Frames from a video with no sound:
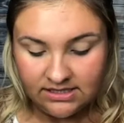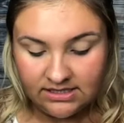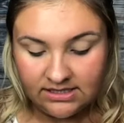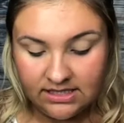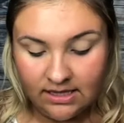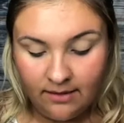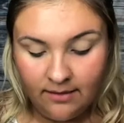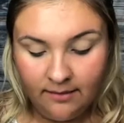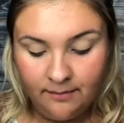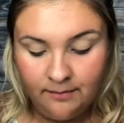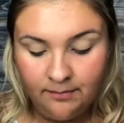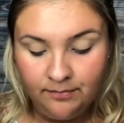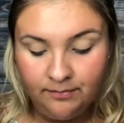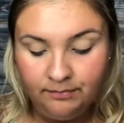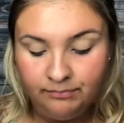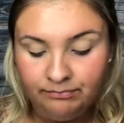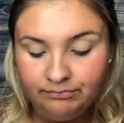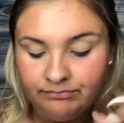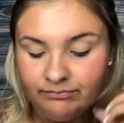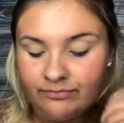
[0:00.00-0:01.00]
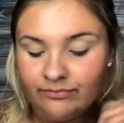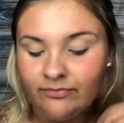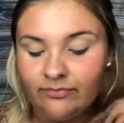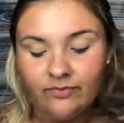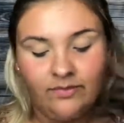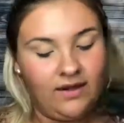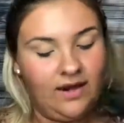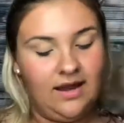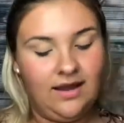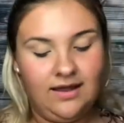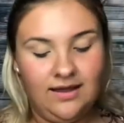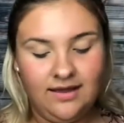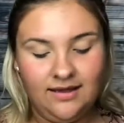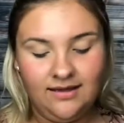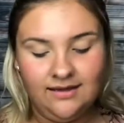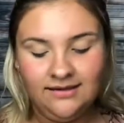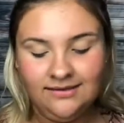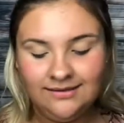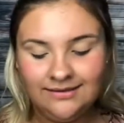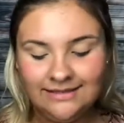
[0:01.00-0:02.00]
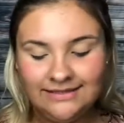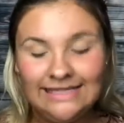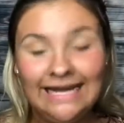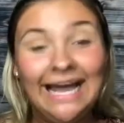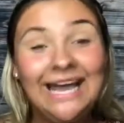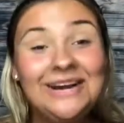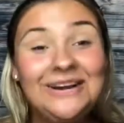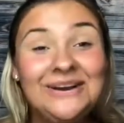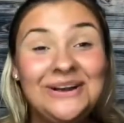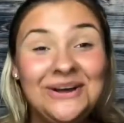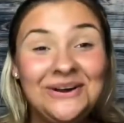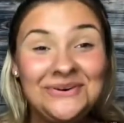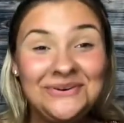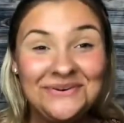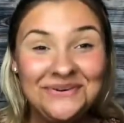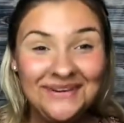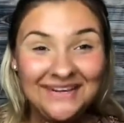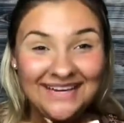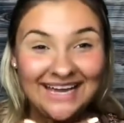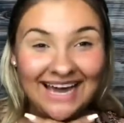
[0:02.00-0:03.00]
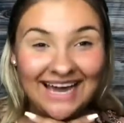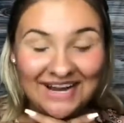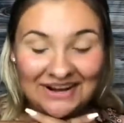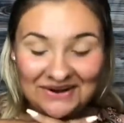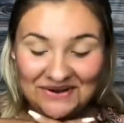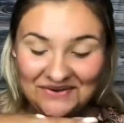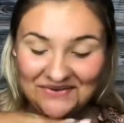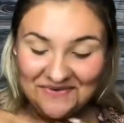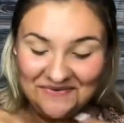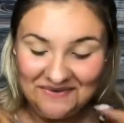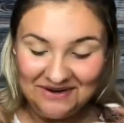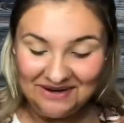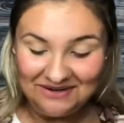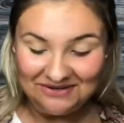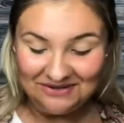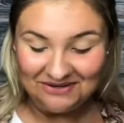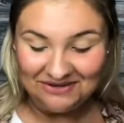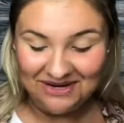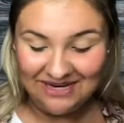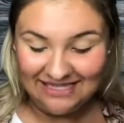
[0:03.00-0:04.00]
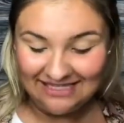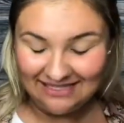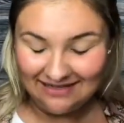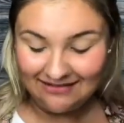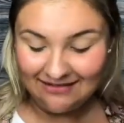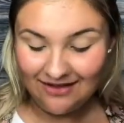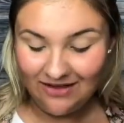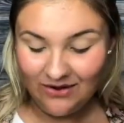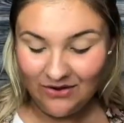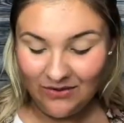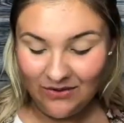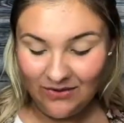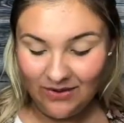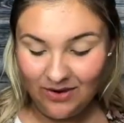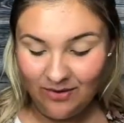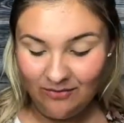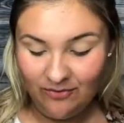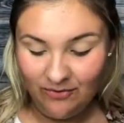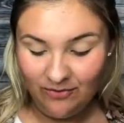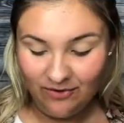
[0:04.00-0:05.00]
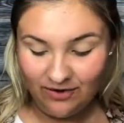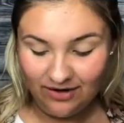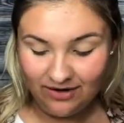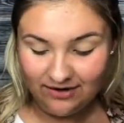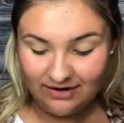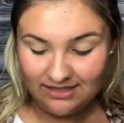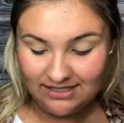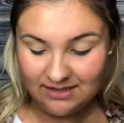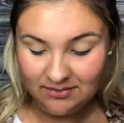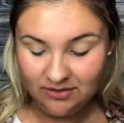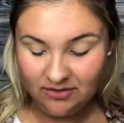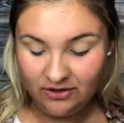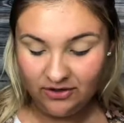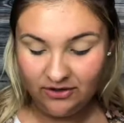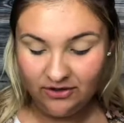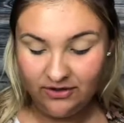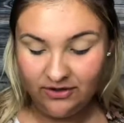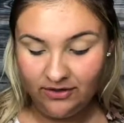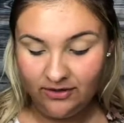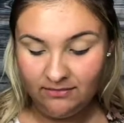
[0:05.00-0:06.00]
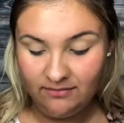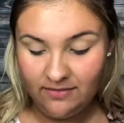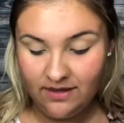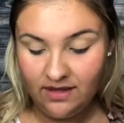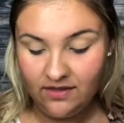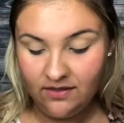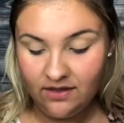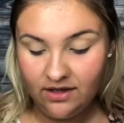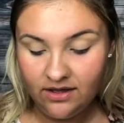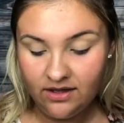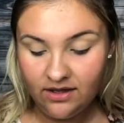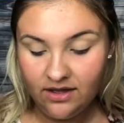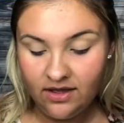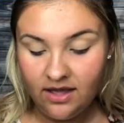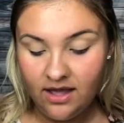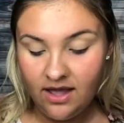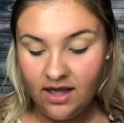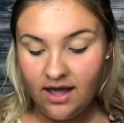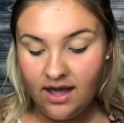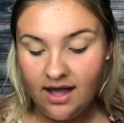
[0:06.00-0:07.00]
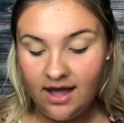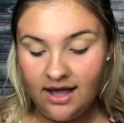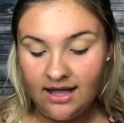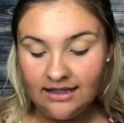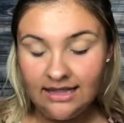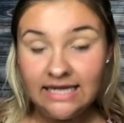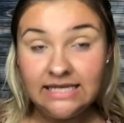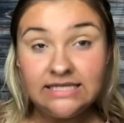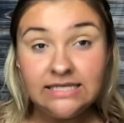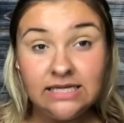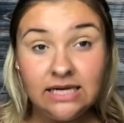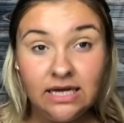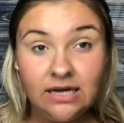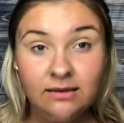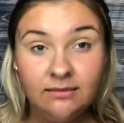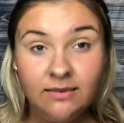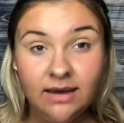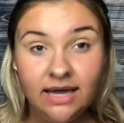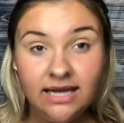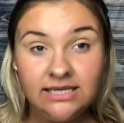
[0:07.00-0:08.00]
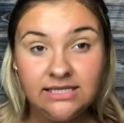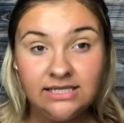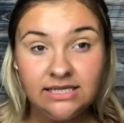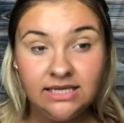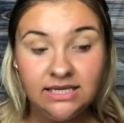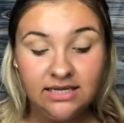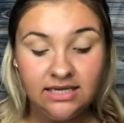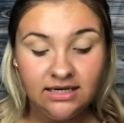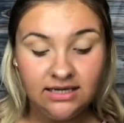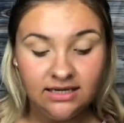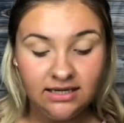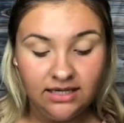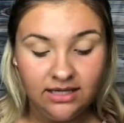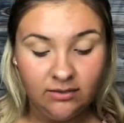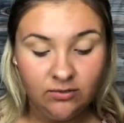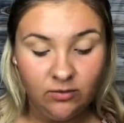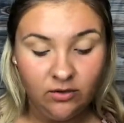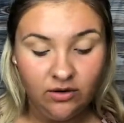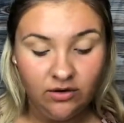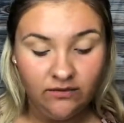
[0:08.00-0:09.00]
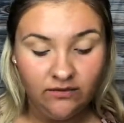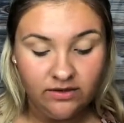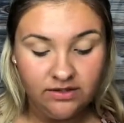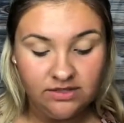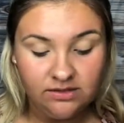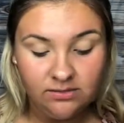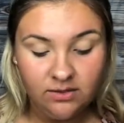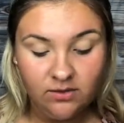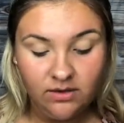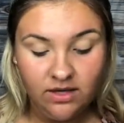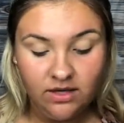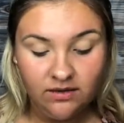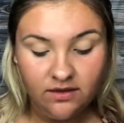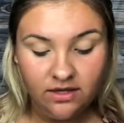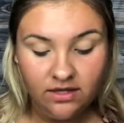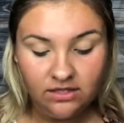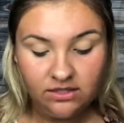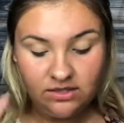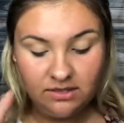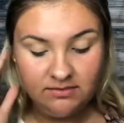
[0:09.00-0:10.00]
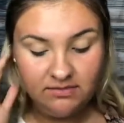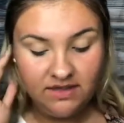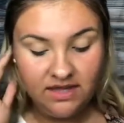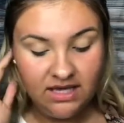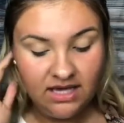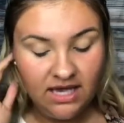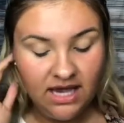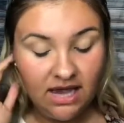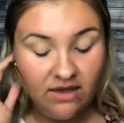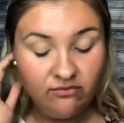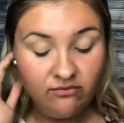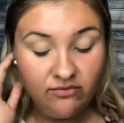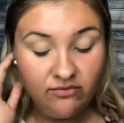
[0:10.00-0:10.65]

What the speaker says: some, I don't know if I'm going to do a crazy look or a more typical me look. Last time I did like more of a smoky look, so I'm thinking